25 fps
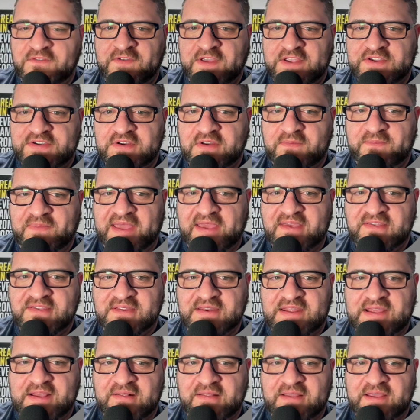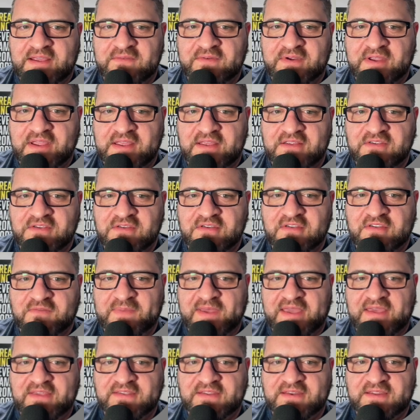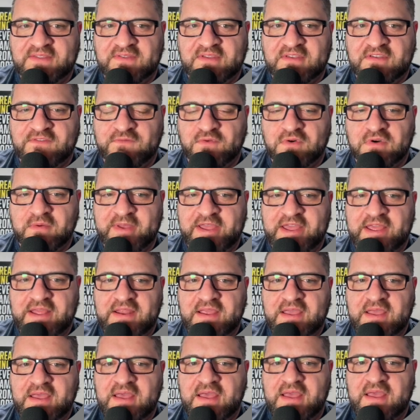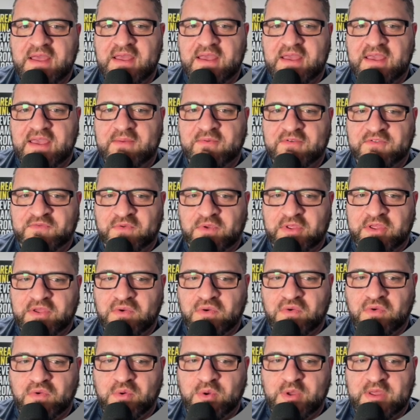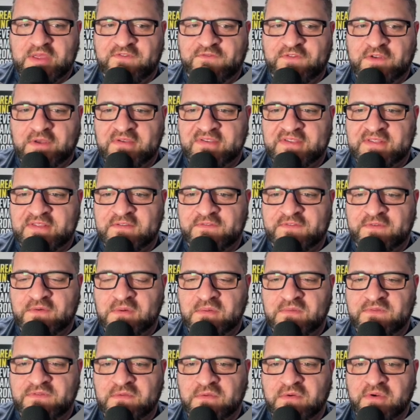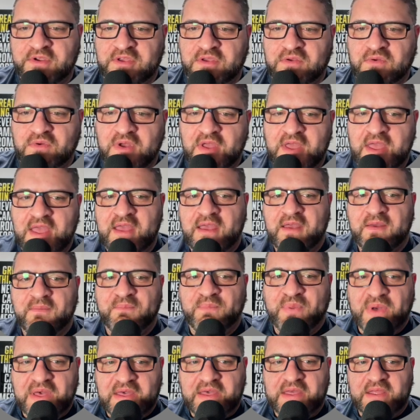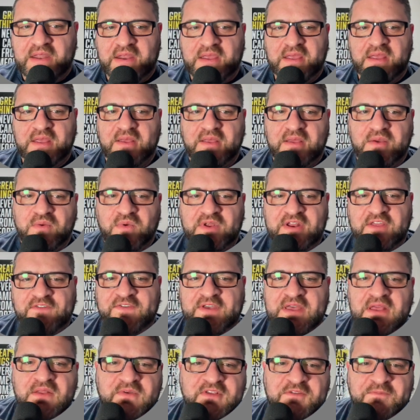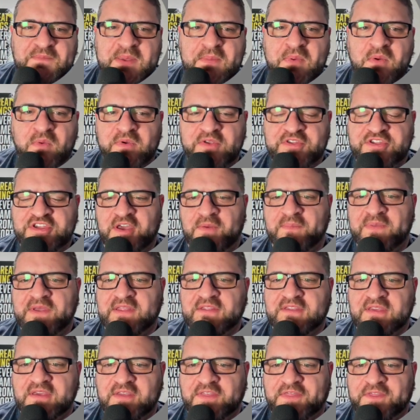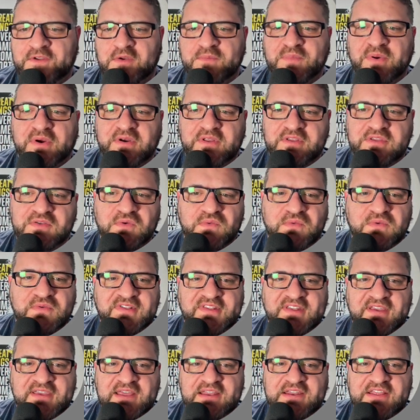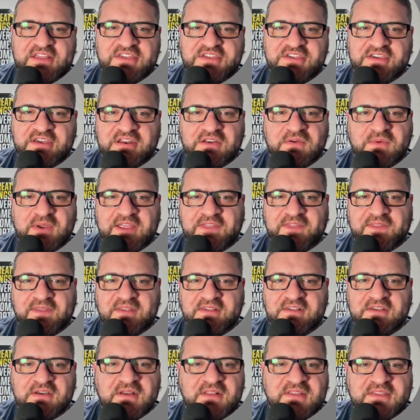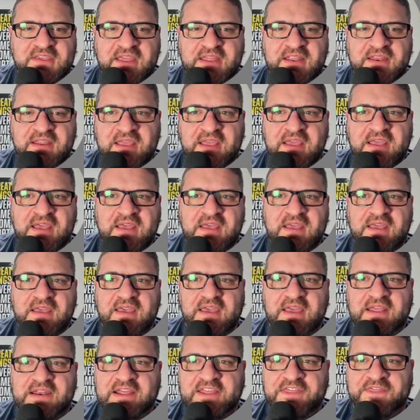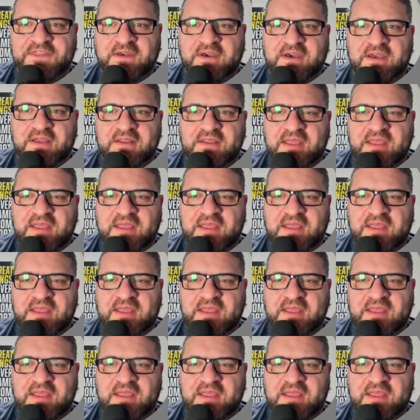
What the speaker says: feature to paste an outline, right? And you just paste it in this format. It was really cool. It fills in the form for you. But what I found was people were jumping to third-party tools to kind of generate this content. And I thought,